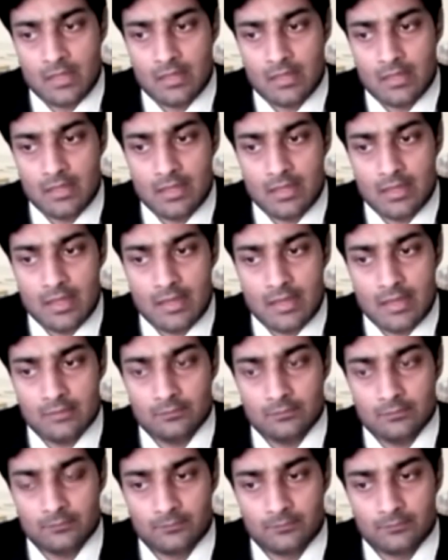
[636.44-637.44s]
And
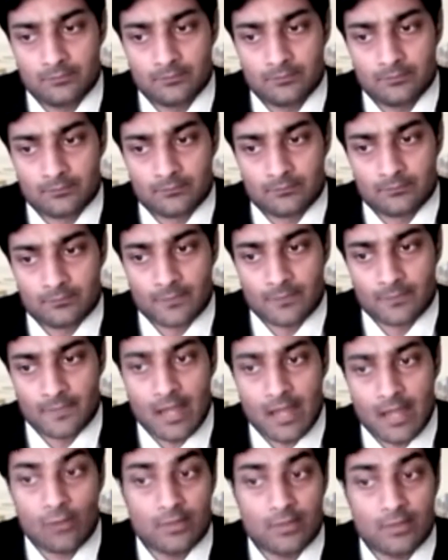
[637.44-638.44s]

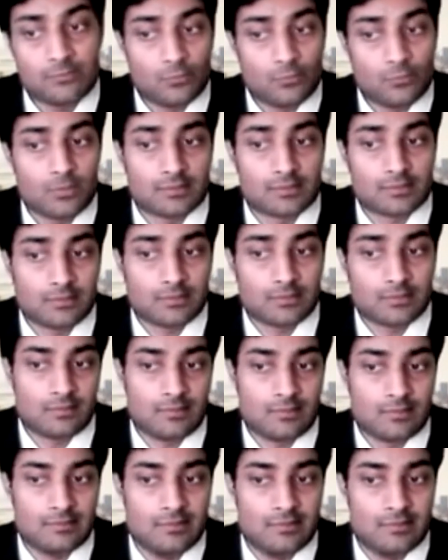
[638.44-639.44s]
however, what
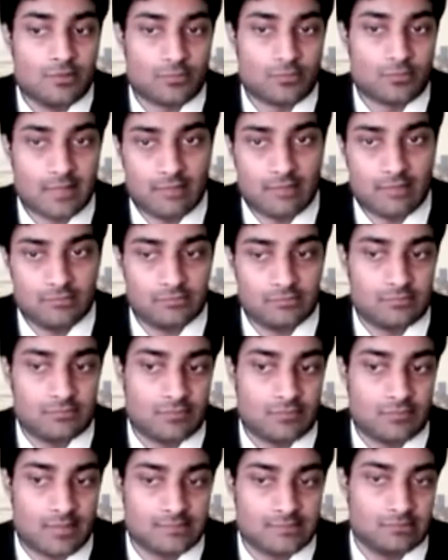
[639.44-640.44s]
they don't have is the
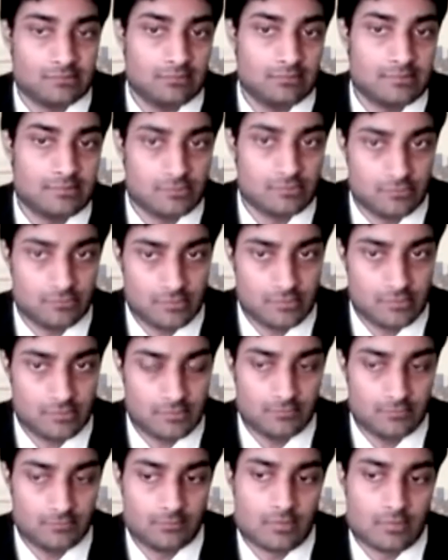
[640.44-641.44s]
financial literacy
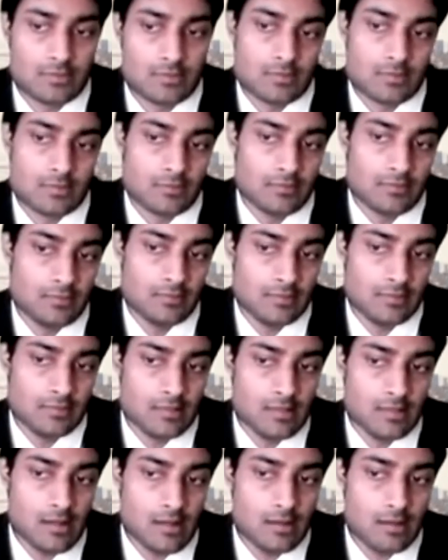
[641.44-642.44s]

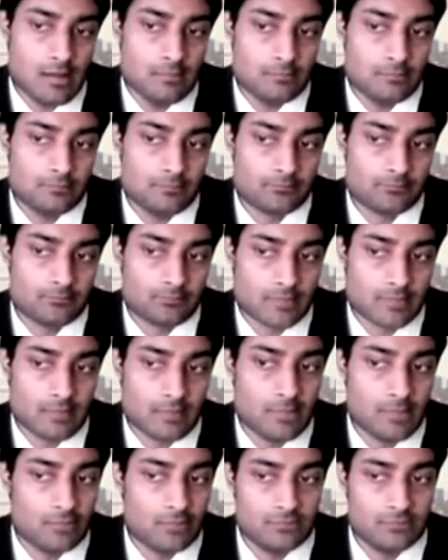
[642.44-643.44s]
um,
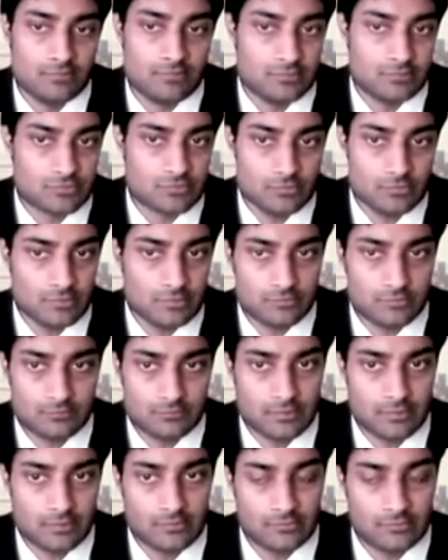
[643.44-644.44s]
about these instruments
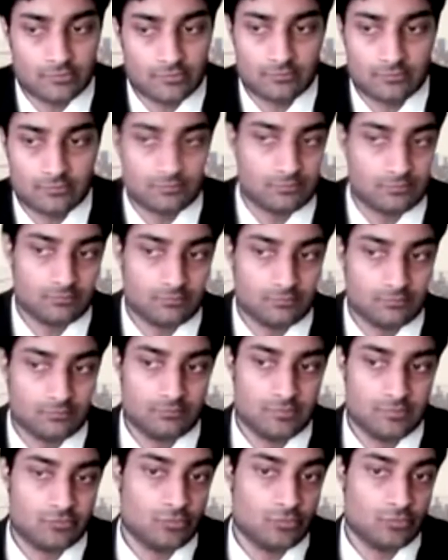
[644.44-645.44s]
because
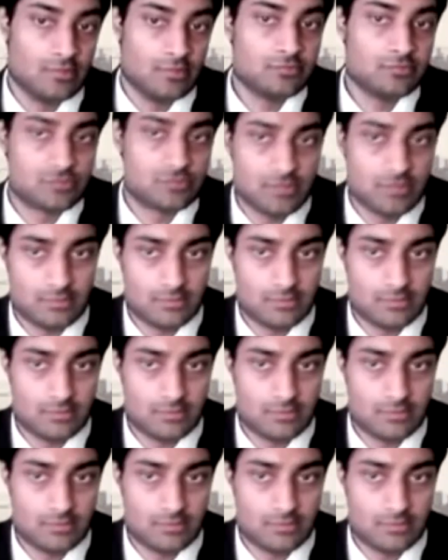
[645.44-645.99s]
there's no history.